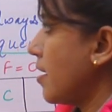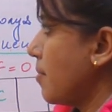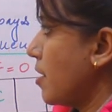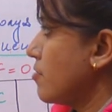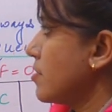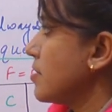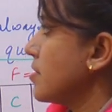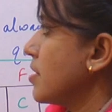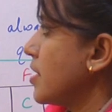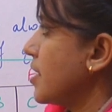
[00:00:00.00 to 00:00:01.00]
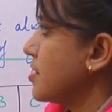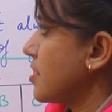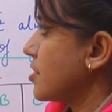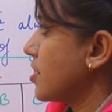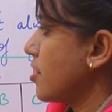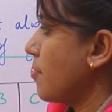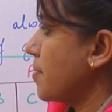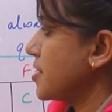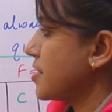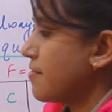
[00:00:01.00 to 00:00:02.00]
about insertion
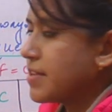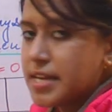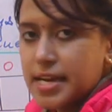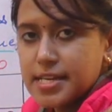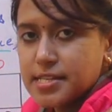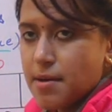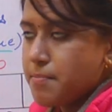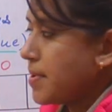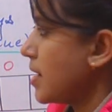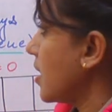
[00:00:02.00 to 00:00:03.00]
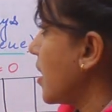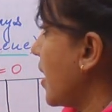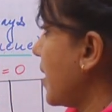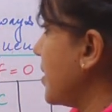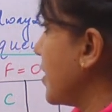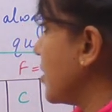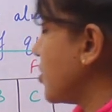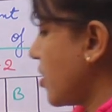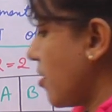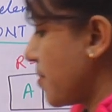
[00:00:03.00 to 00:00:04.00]
operation with an example and
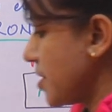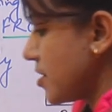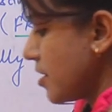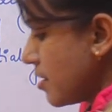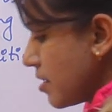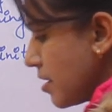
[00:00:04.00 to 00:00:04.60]
deletion operation.